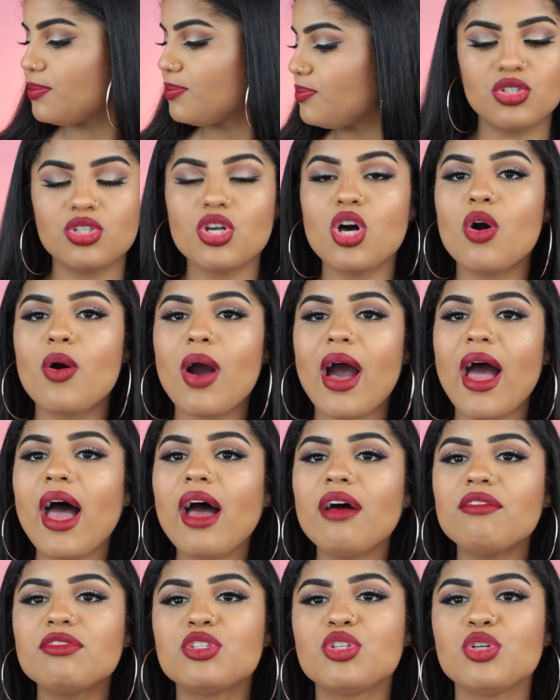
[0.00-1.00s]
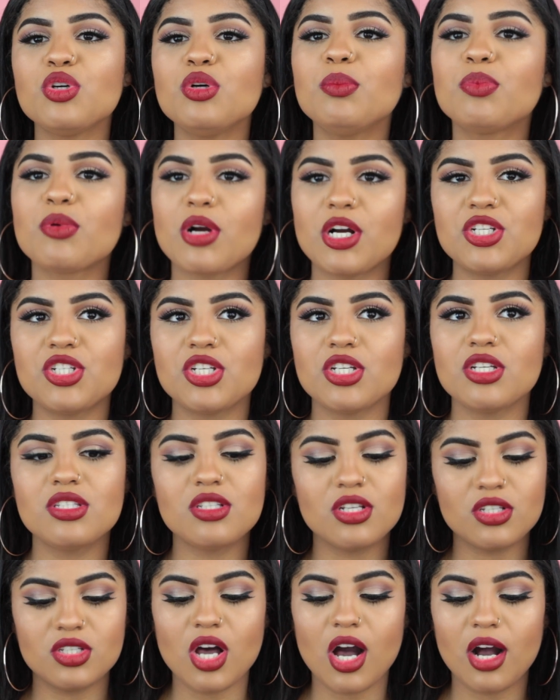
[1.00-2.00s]
So I have 2 brushes
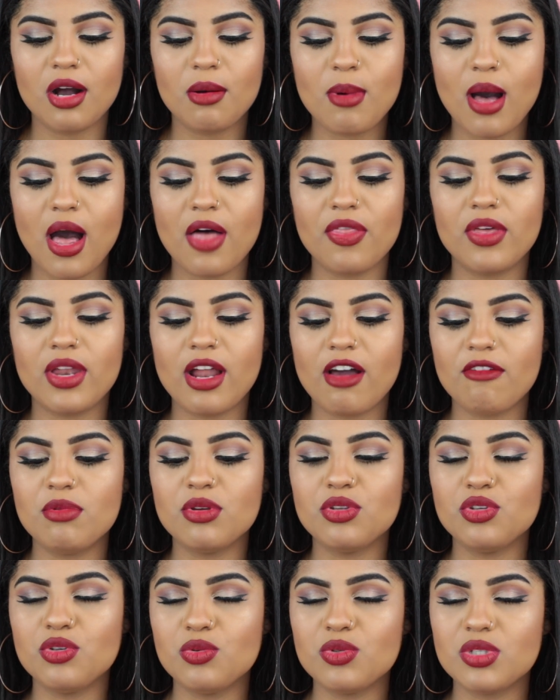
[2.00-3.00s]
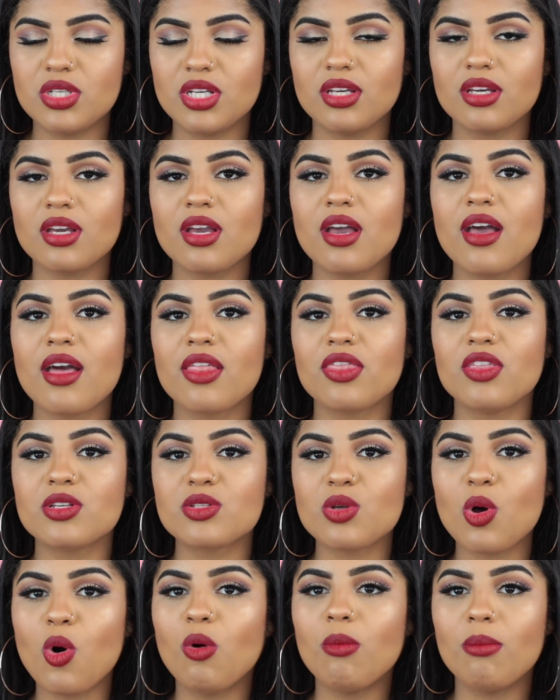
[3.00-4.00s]
to talk about that I've been using
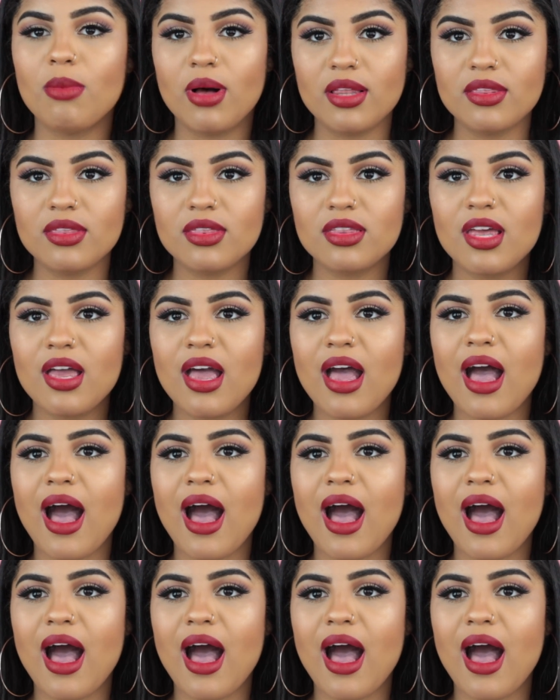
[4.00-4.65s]
this whole month.